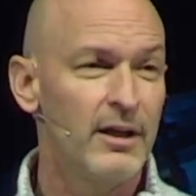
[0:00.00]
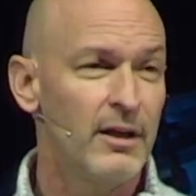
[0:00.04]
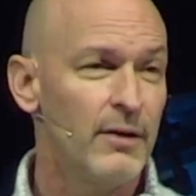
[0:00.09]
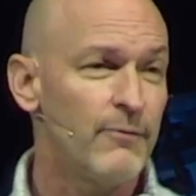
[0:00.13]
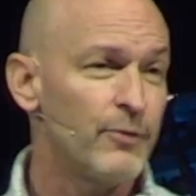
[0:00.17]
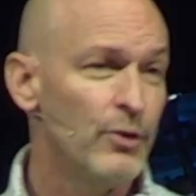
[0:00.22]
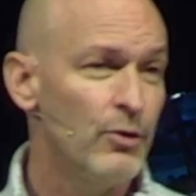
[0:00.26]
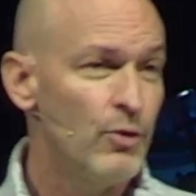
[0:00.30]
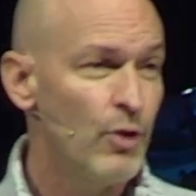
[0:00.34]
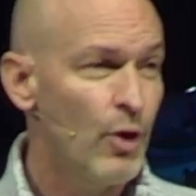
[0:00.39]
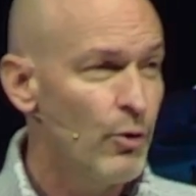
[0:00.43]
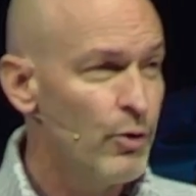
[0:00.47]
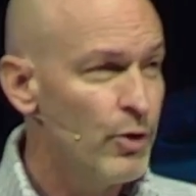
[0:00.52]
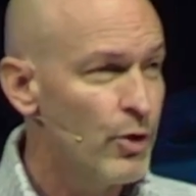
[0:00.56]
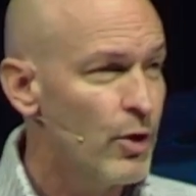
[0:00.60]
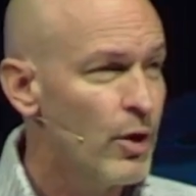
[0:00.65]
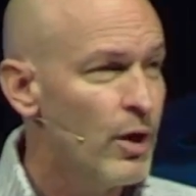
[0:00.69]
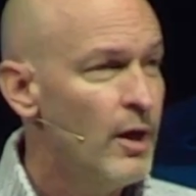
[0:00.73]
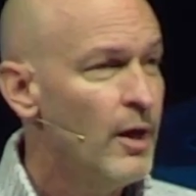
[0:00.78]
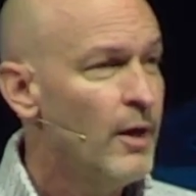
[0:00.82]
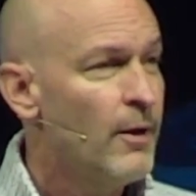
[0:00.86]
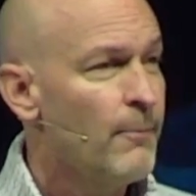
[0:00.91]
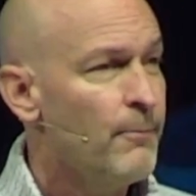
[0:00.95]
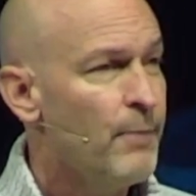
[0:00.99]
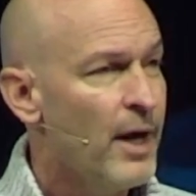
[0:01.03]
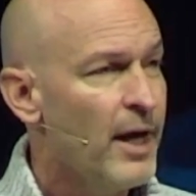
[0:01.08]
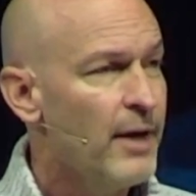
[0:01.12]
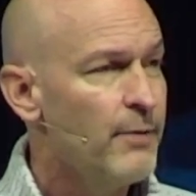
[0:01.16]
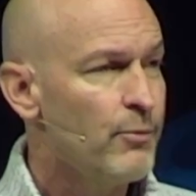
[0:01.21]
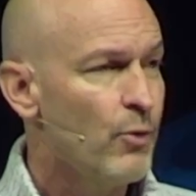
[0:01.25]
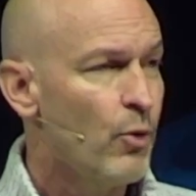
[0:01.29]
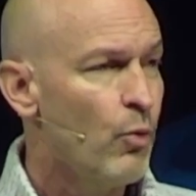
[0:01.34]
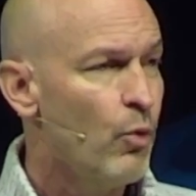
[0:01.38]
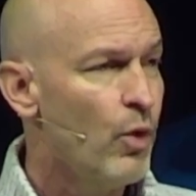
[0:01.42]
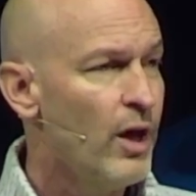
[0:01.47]
And if you know your
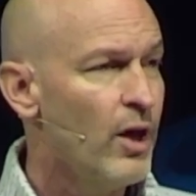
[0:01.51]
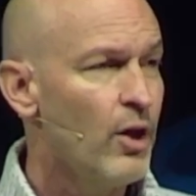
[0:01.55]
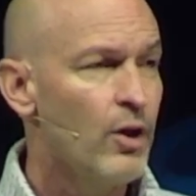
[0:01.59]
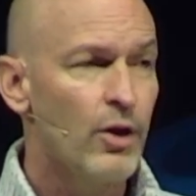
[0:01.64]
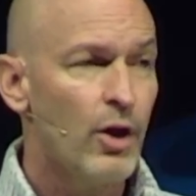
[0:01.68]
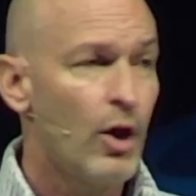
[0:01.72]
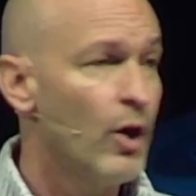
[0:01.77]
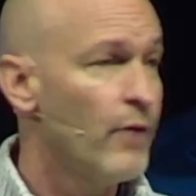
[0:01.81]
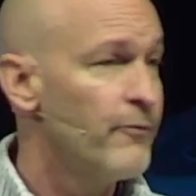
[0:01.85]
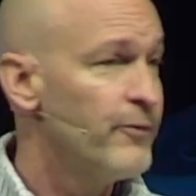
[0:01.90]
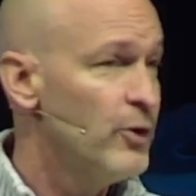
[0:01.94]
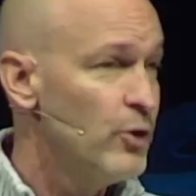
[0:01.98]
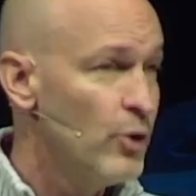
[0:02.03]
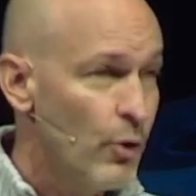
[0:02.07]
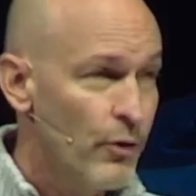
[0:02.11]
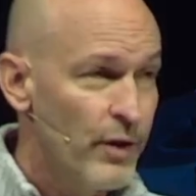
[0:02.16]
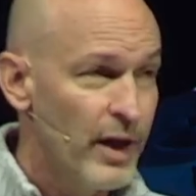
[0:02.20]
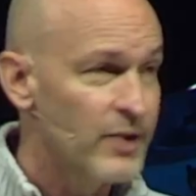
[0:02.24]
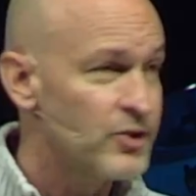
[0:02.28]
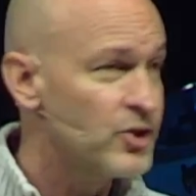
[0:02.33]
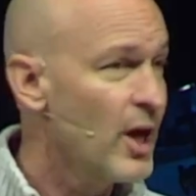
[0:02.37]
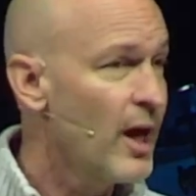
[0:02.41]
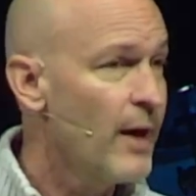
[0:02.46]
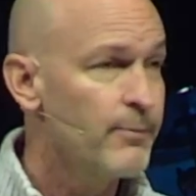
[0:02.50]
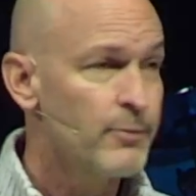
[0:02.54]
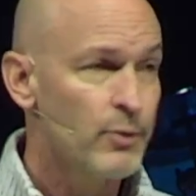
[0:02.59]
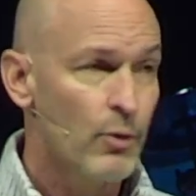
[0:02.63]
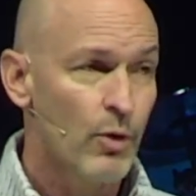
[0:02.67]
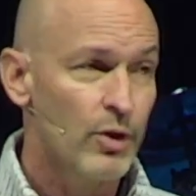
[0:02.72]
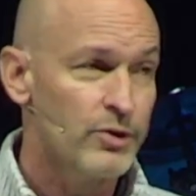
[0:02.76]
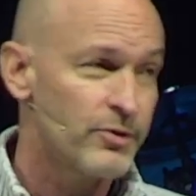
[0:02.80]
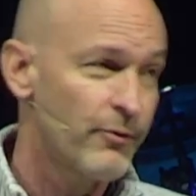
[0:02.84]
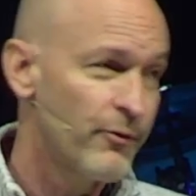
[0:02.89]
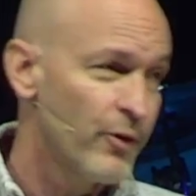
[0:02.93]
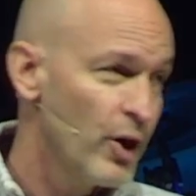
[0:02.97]
Bible well at all, if you know that chapter
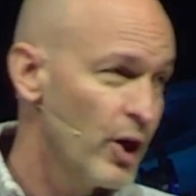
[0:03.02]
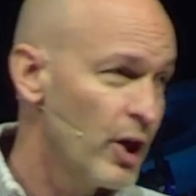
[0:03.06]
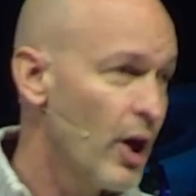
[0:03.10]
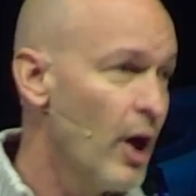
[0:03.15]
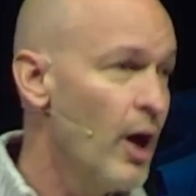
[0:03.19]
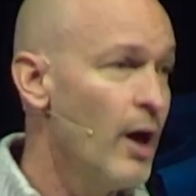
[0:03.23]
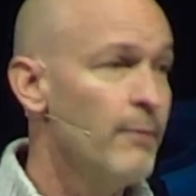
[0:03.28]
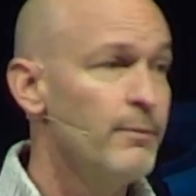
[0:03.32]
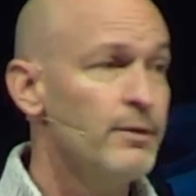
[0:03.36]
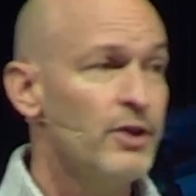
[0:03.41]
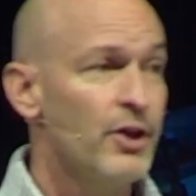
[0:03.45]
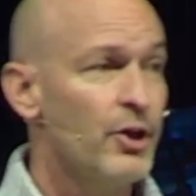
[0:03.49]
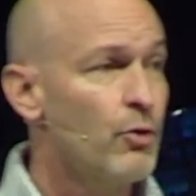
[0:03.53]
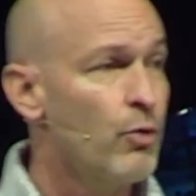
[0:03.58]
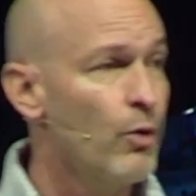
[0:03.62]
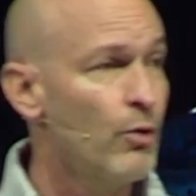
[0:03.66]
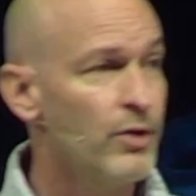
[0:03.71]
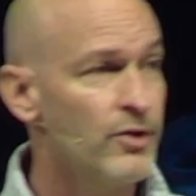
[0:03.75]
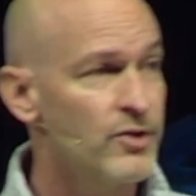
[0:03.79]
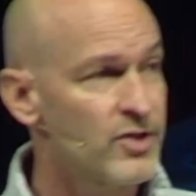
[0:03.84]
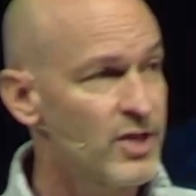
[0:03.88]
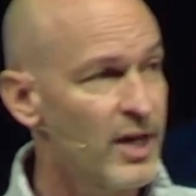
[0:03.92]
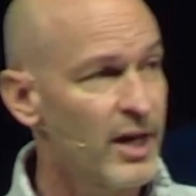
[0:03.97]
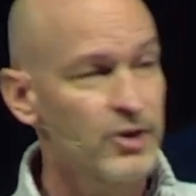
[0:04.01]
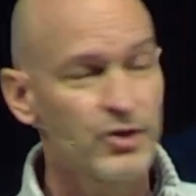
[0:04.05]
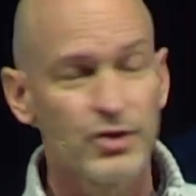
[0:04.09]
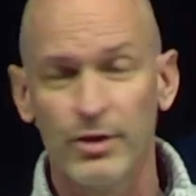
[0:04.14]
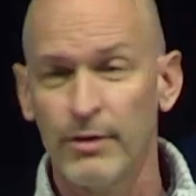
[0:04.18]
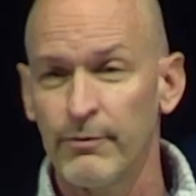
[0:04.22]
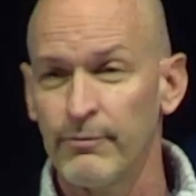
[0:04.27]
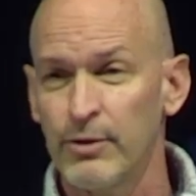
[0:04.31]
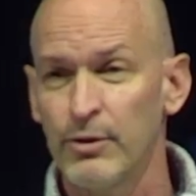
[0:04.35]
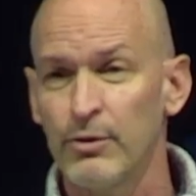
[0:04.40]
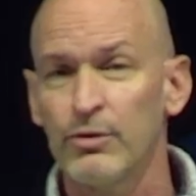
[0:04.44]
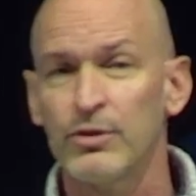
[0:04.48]
well, it's a very commonly quoted
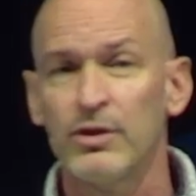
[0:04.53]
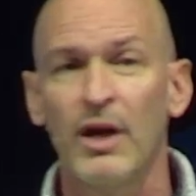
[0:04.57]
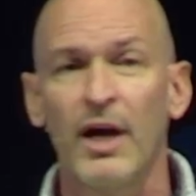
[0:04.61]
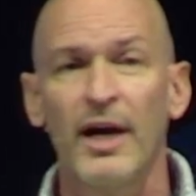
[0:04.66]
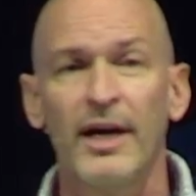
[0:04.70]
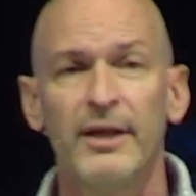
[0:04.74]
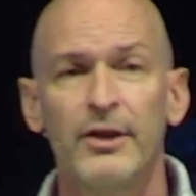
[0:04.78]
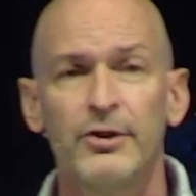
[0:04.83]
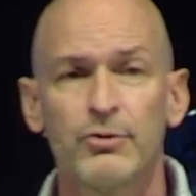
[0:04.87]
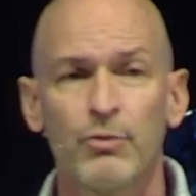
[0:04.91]
section of Luke 9.